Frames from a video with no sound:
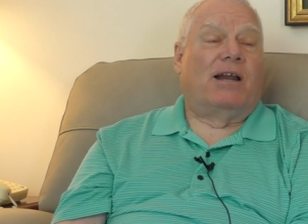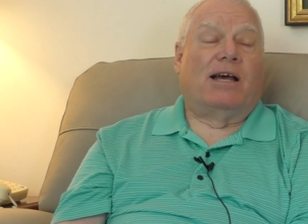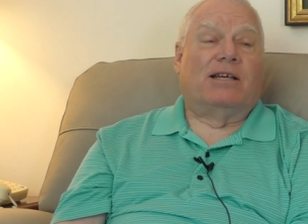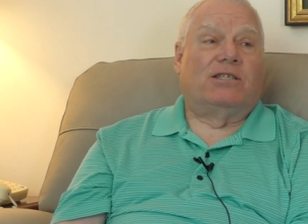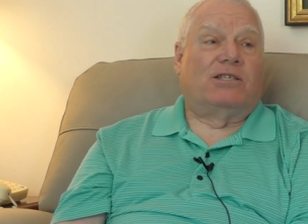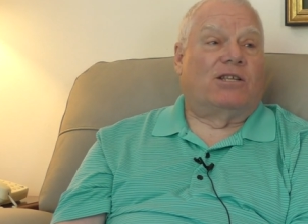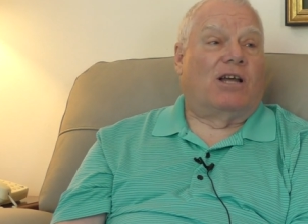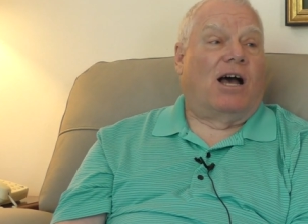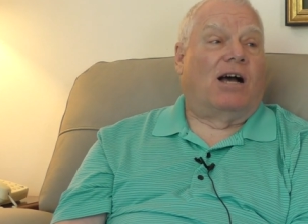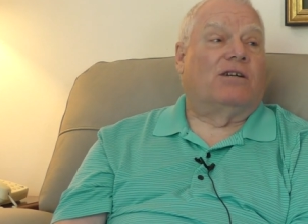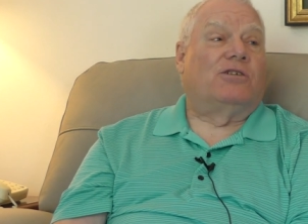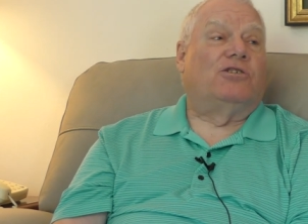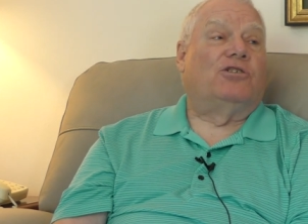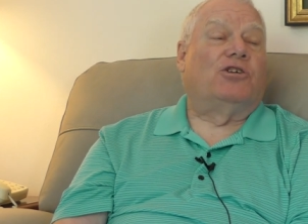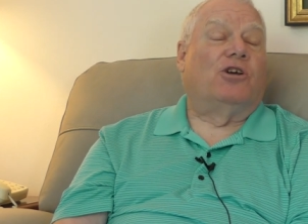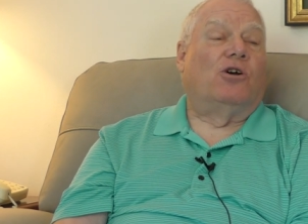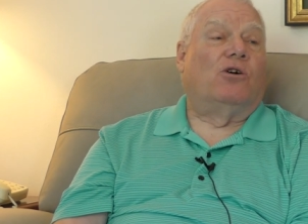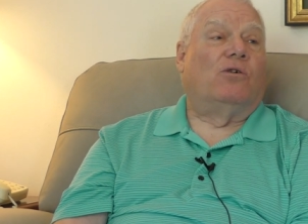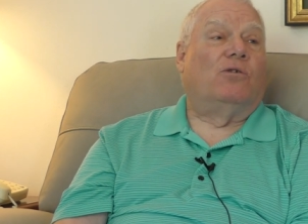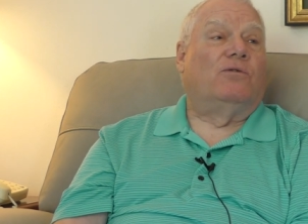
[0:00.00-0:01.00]
I stocked
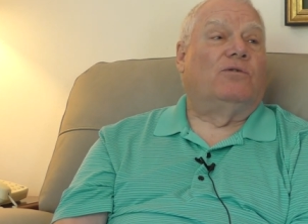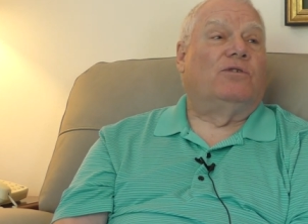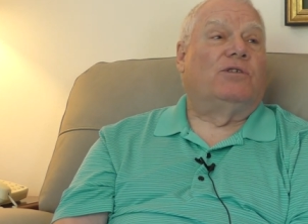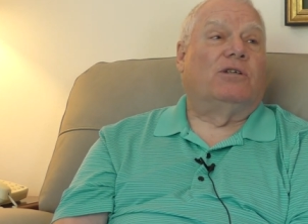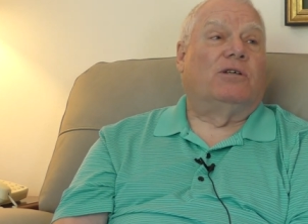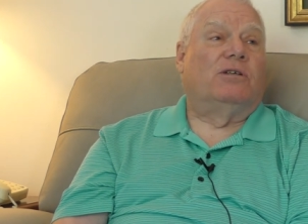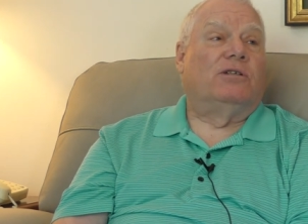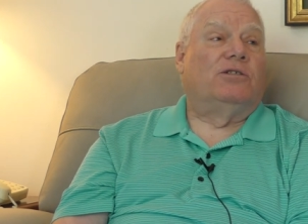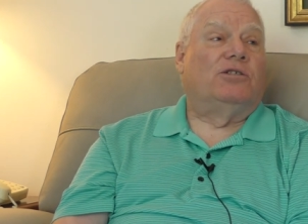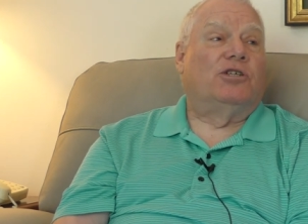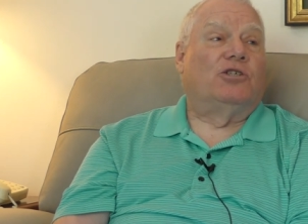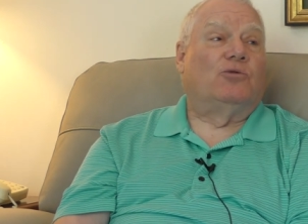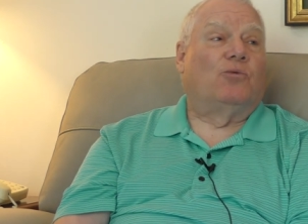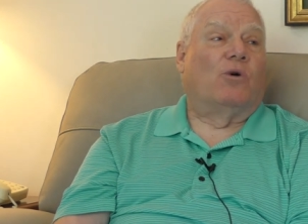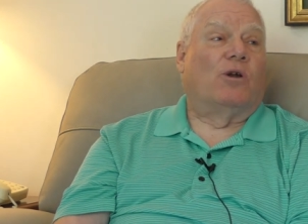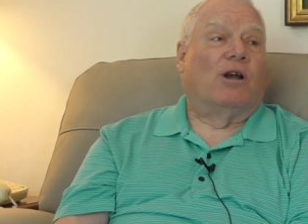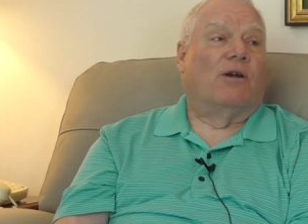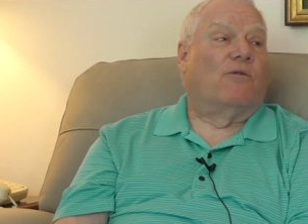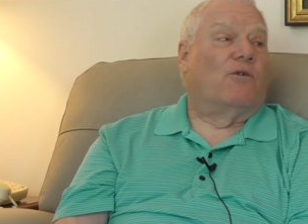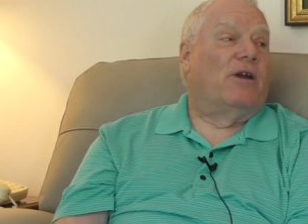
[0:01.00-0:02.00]
shelves, just
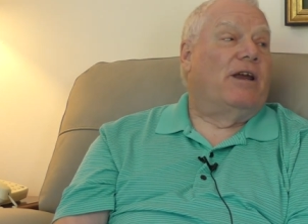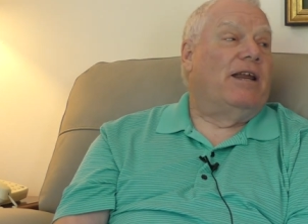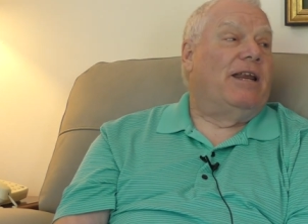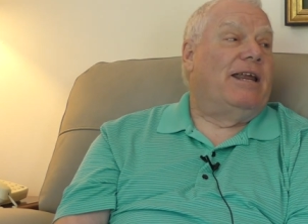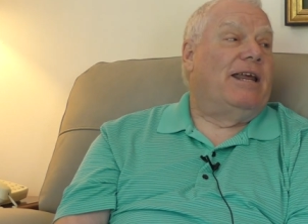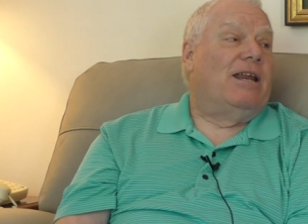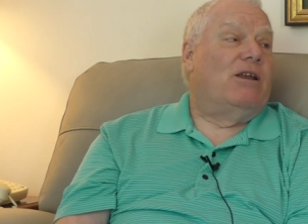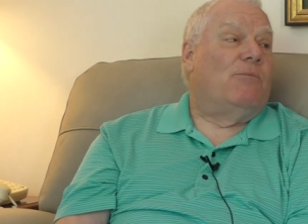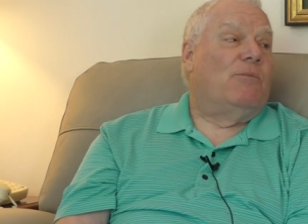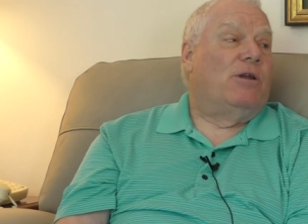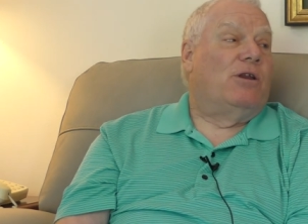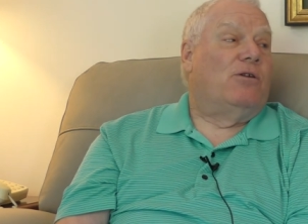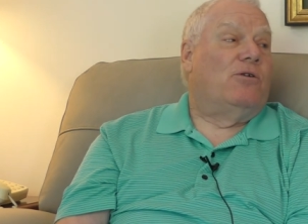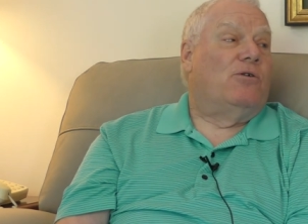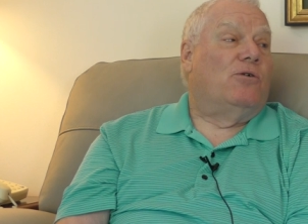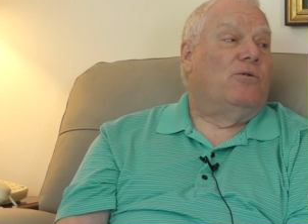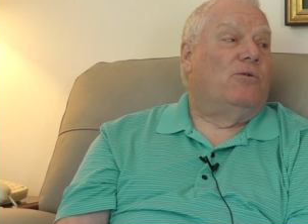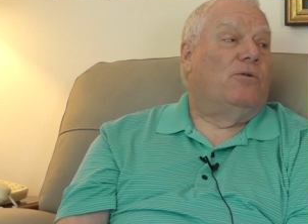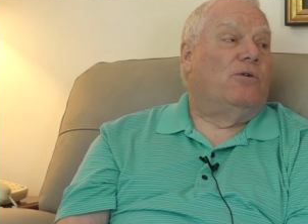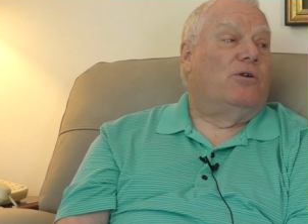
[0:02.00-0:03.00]
whatever he needed me to
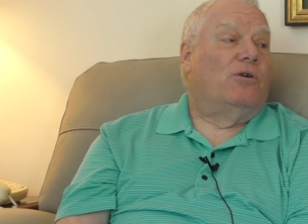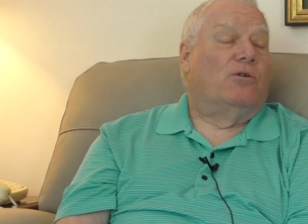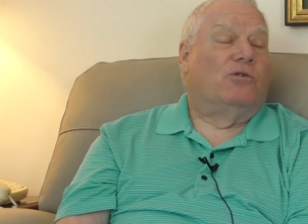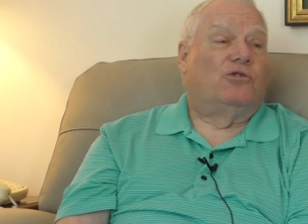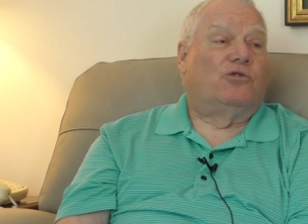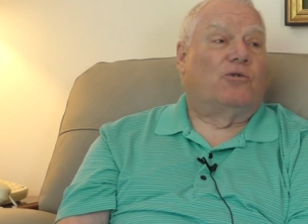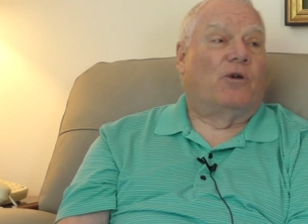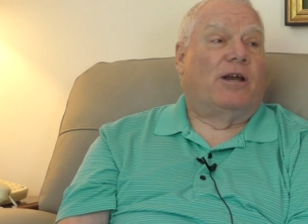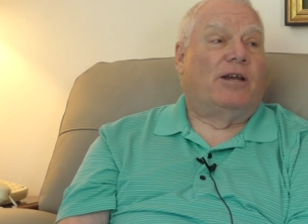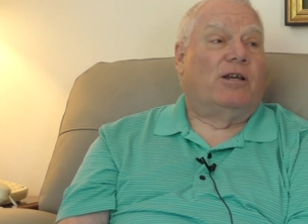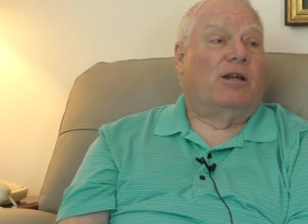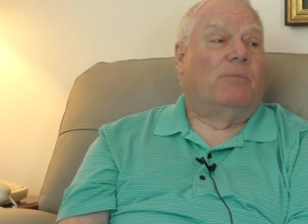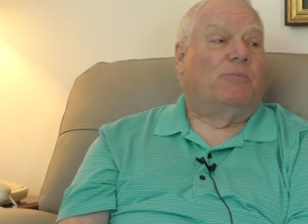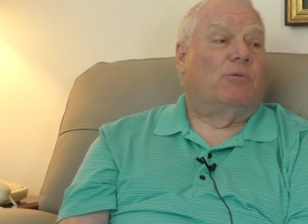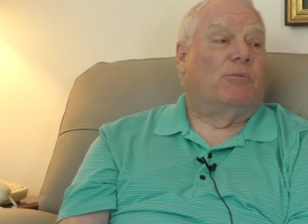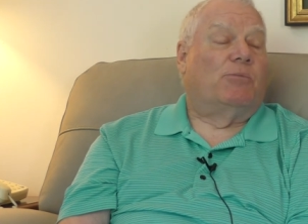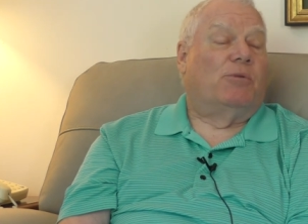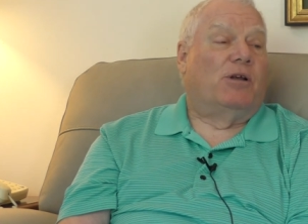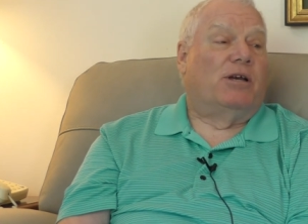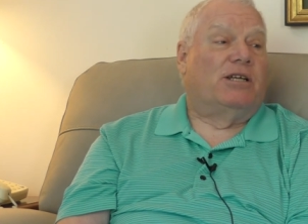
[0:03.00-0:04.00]
do. You know, straightened up
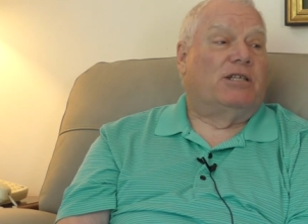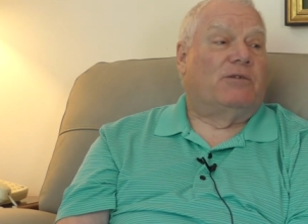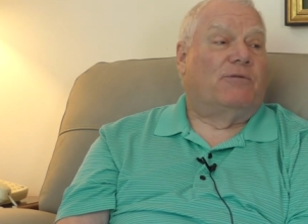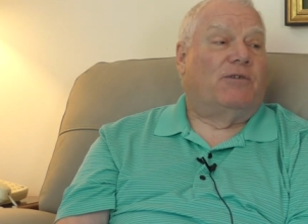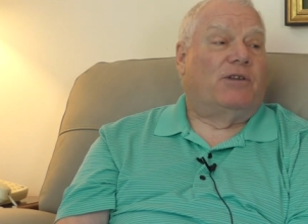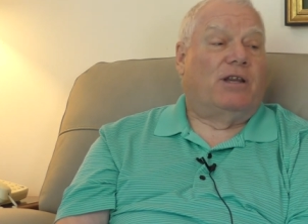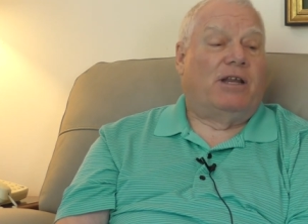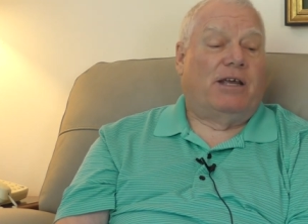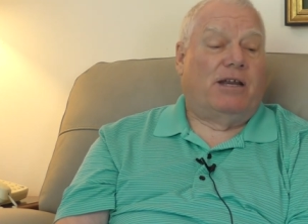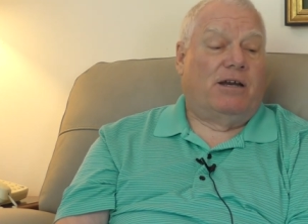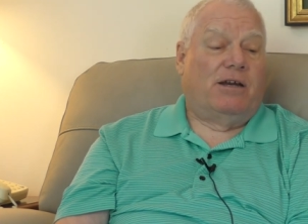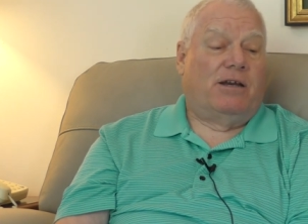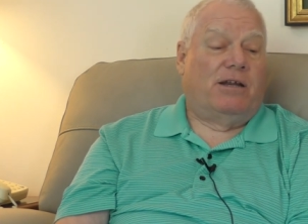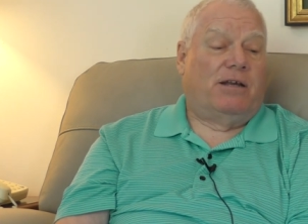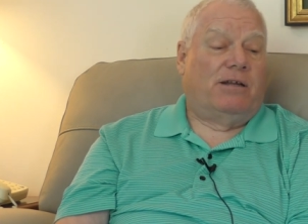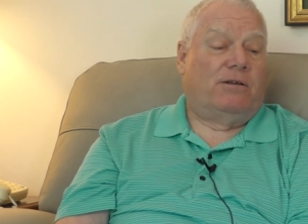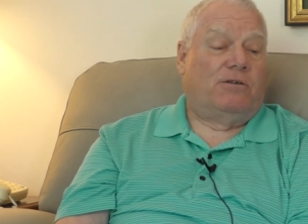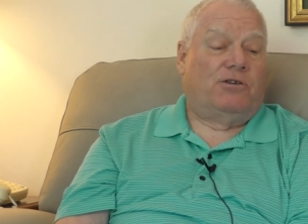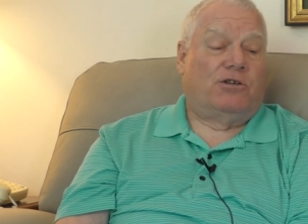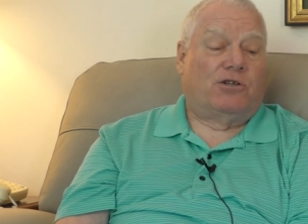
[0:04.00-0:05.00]
the place if it needed
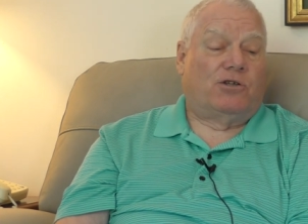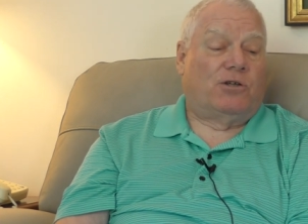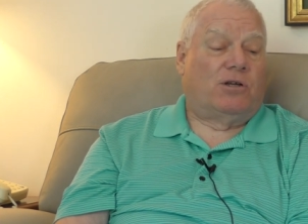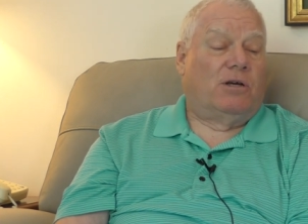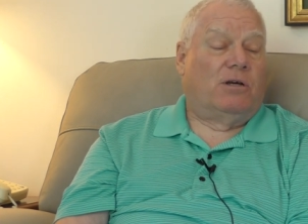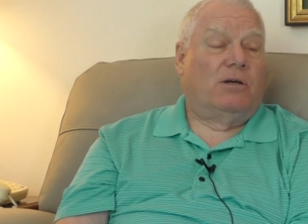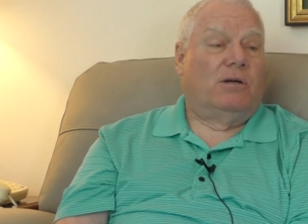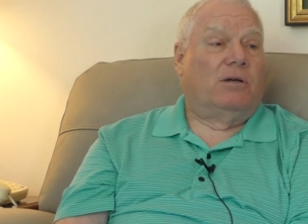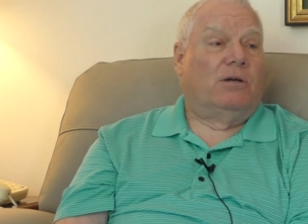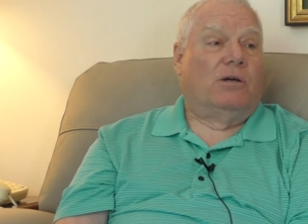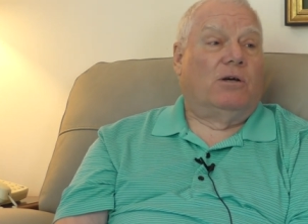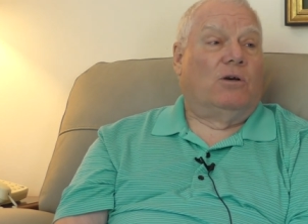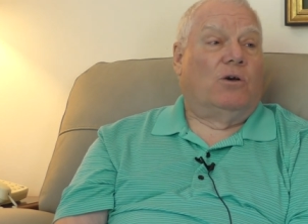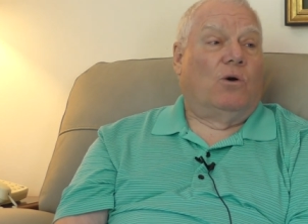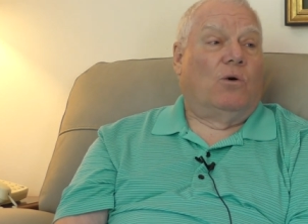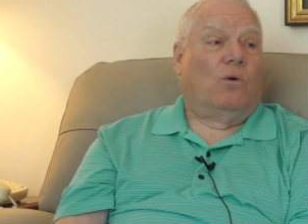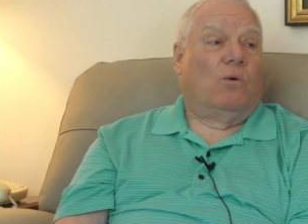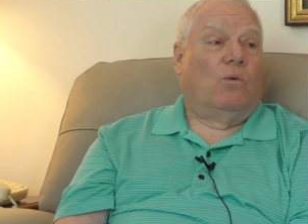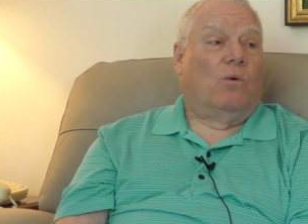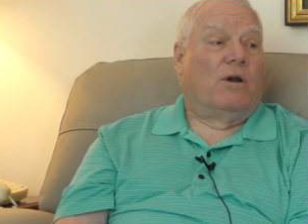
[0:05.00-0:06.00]
it, just
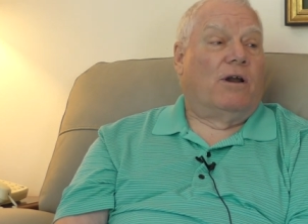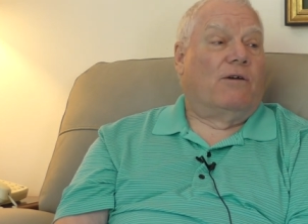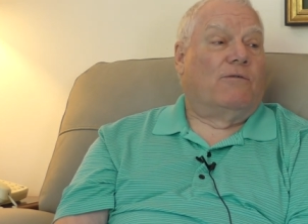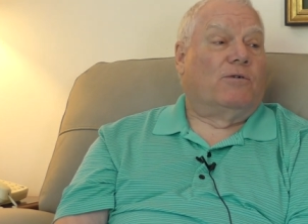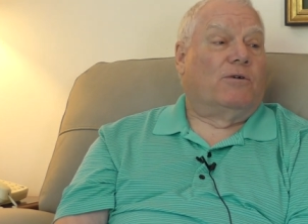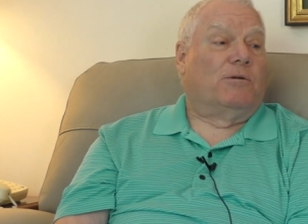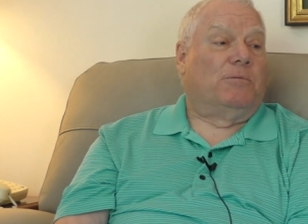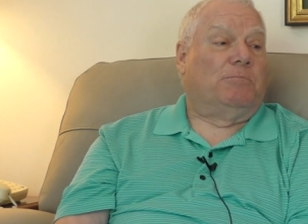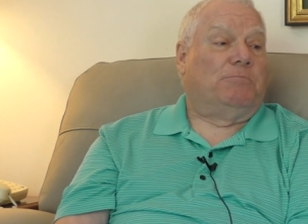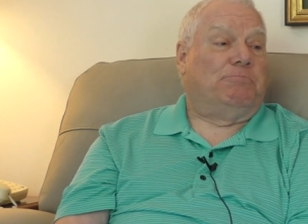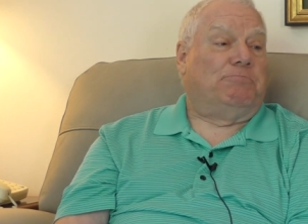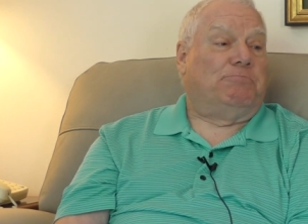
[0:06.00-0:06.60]
whatever.